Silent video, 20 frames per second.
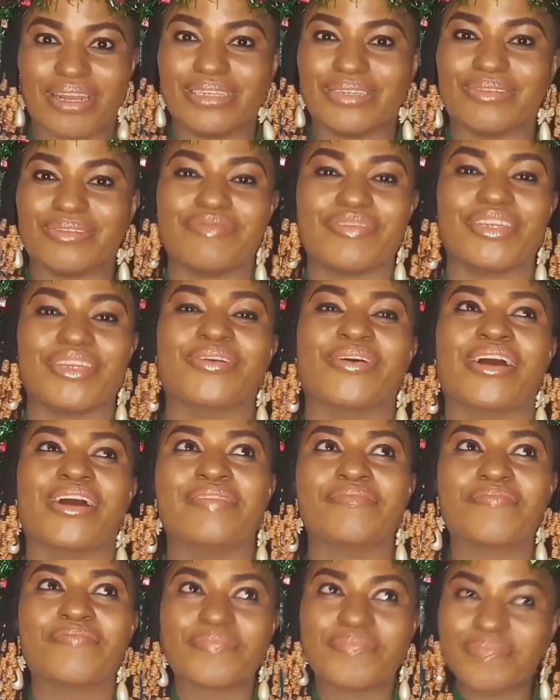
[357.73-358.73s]
do a video on
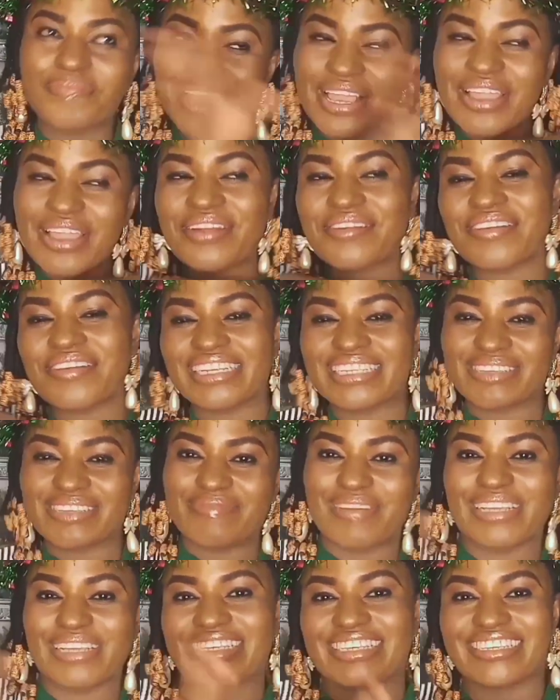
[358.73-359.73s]

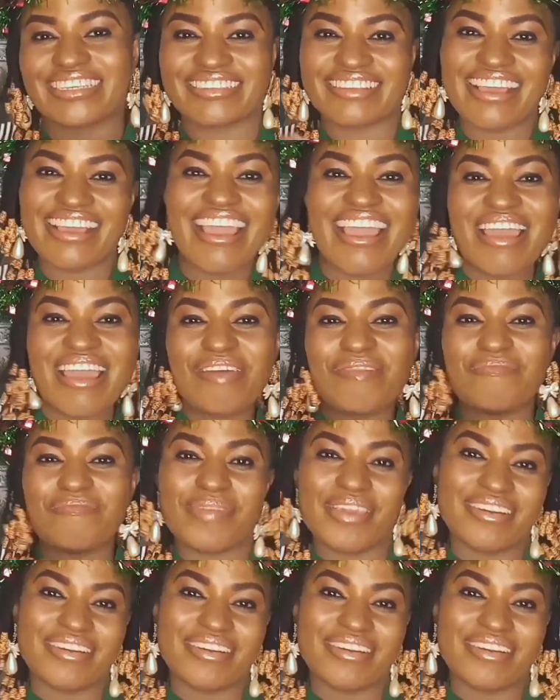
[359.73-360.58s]
Christmas meal